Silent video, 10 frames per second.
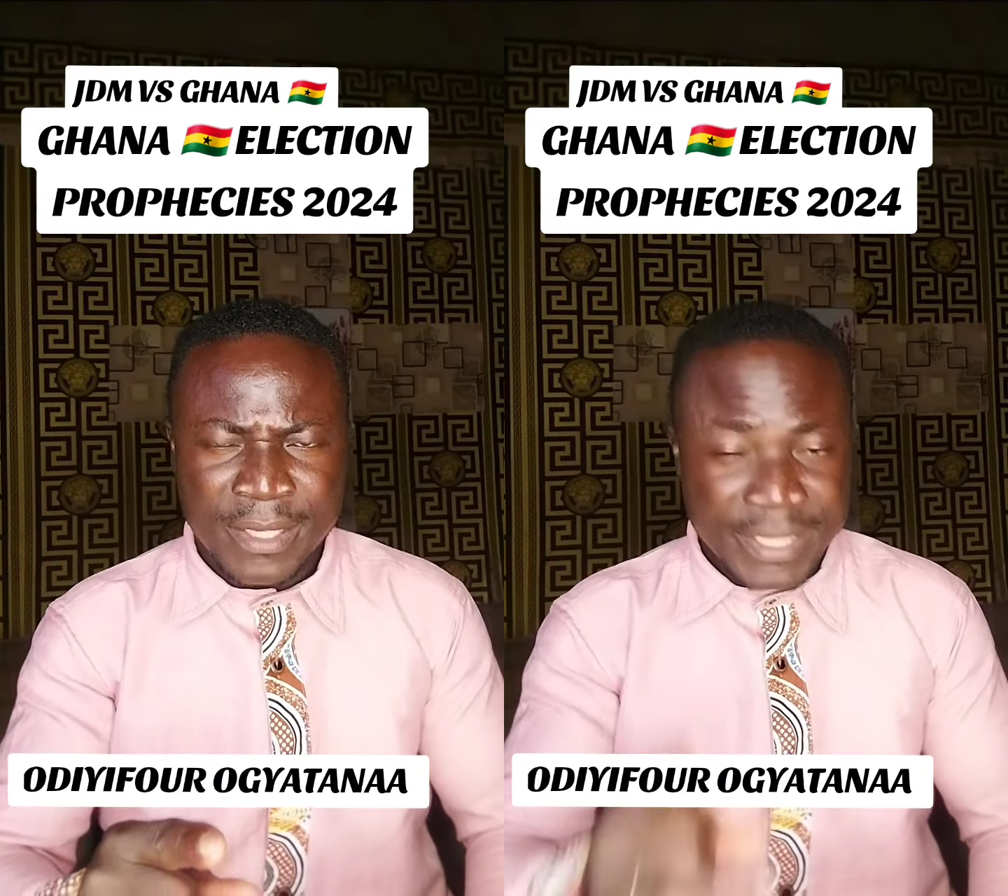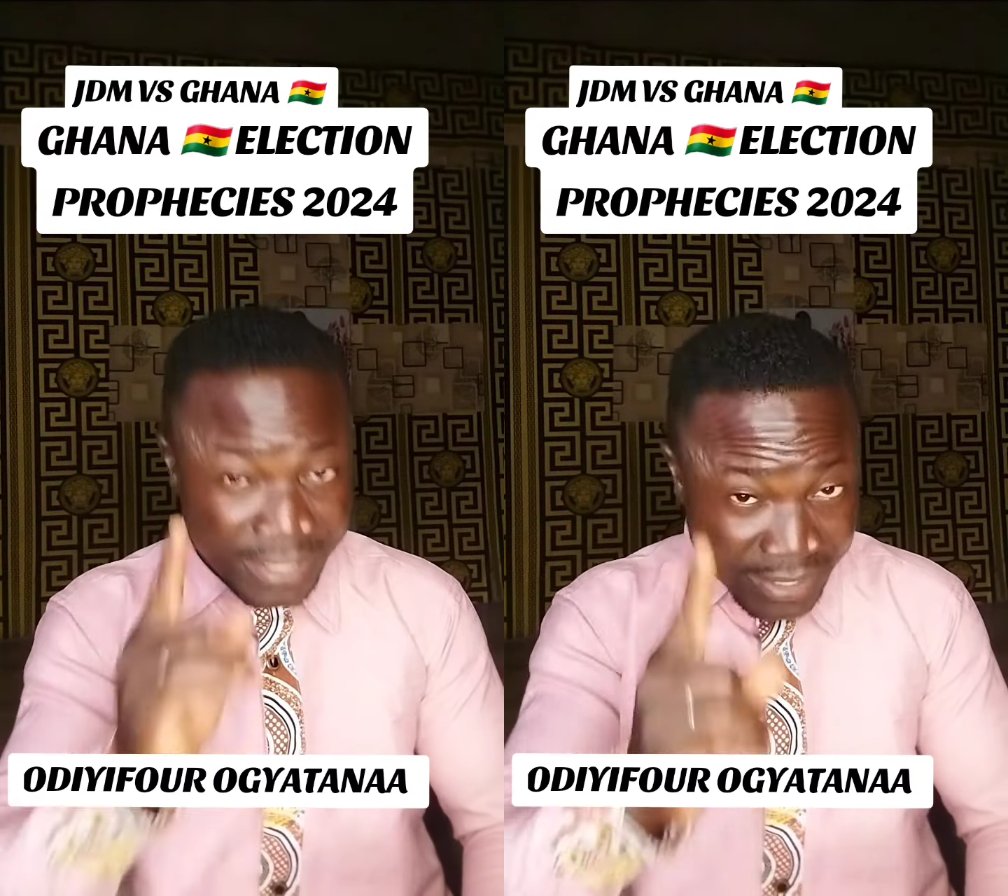
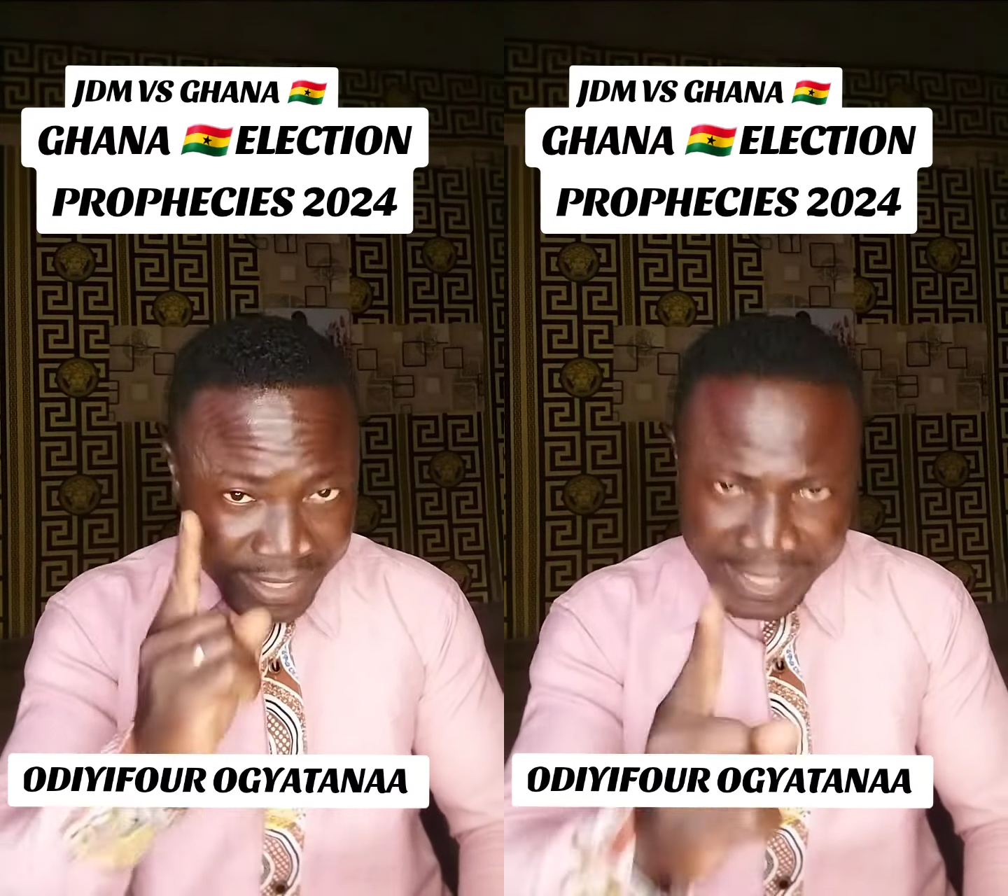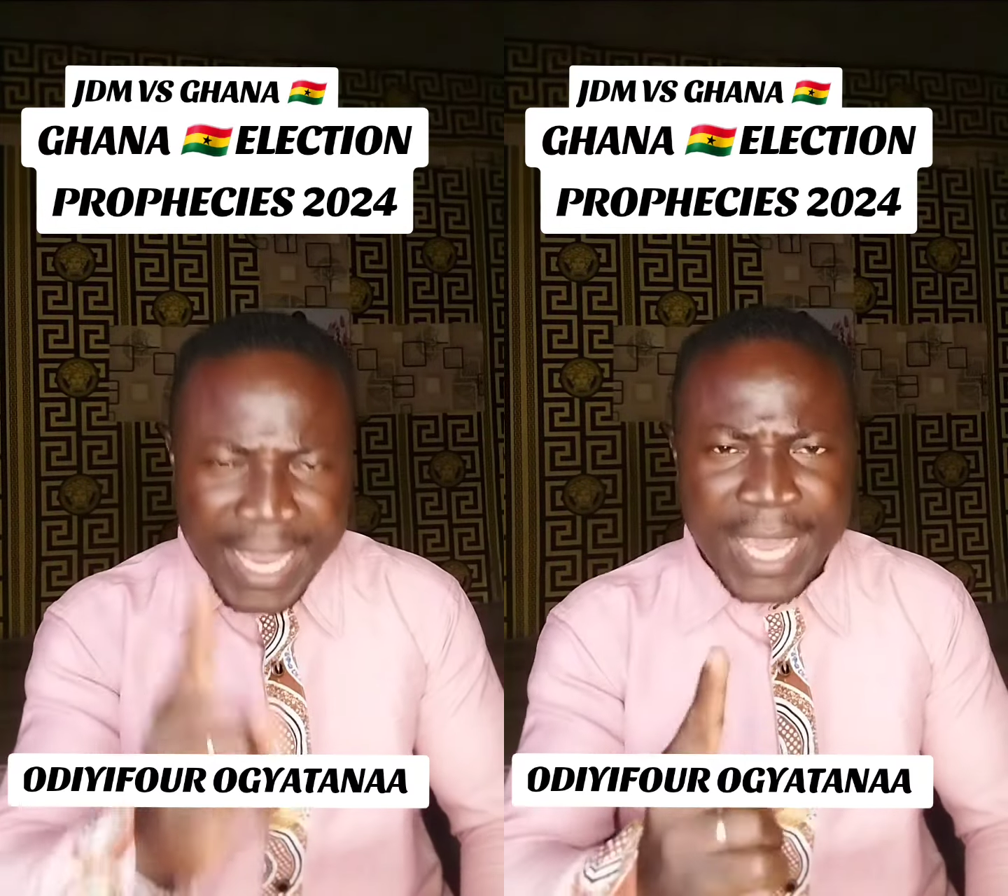This is
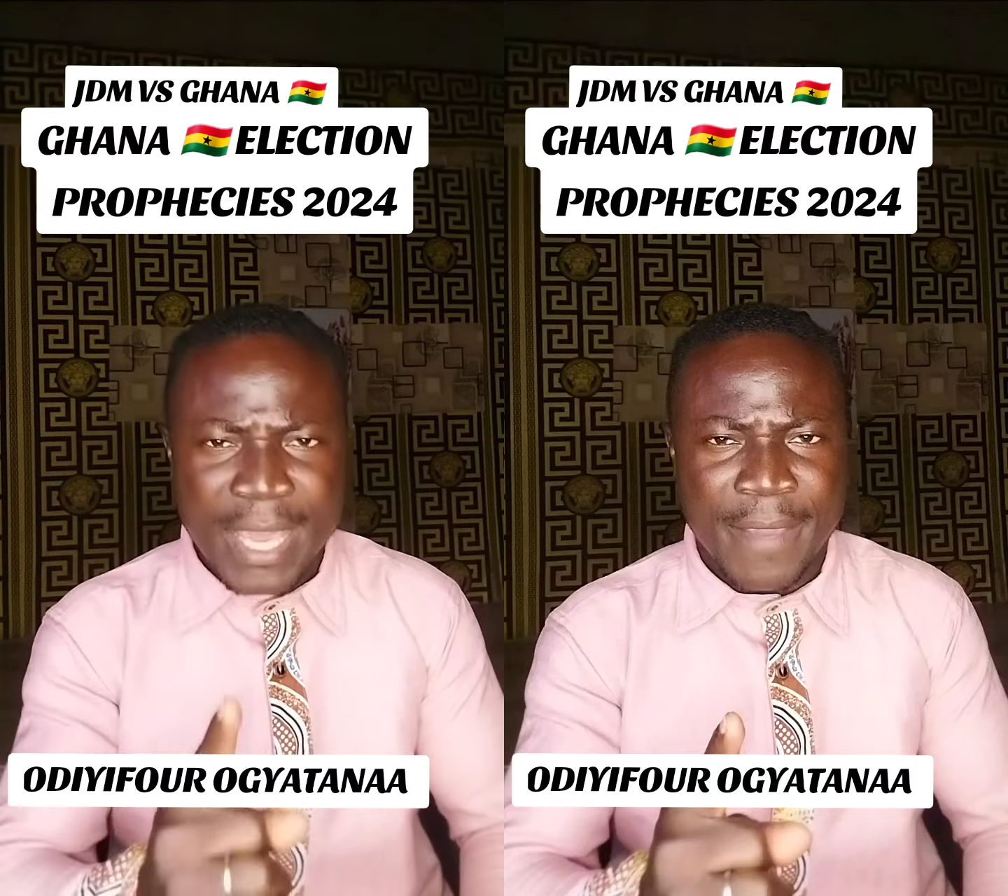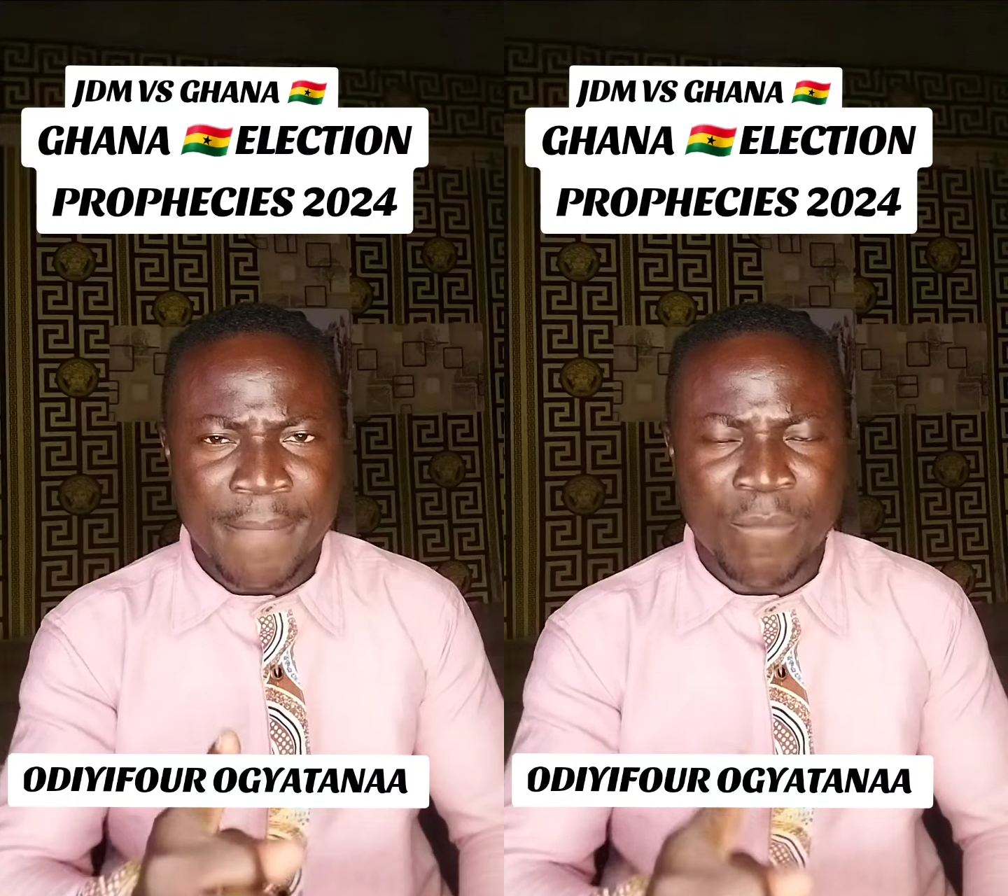the
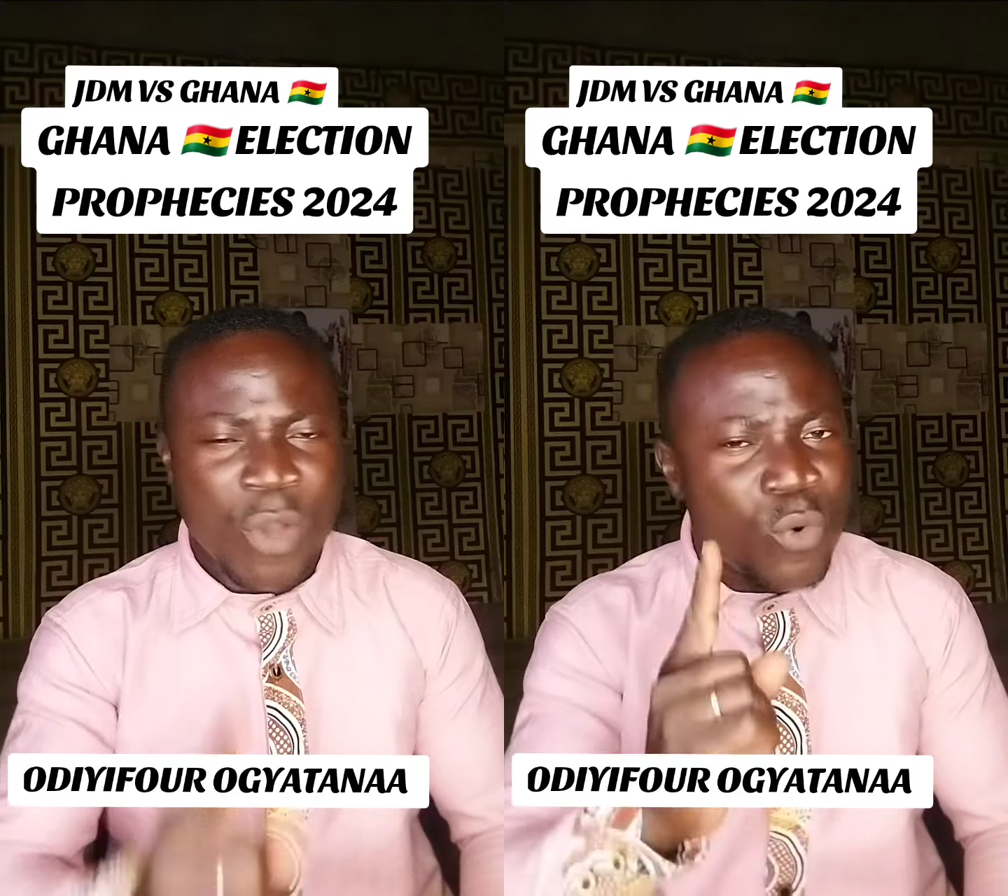time you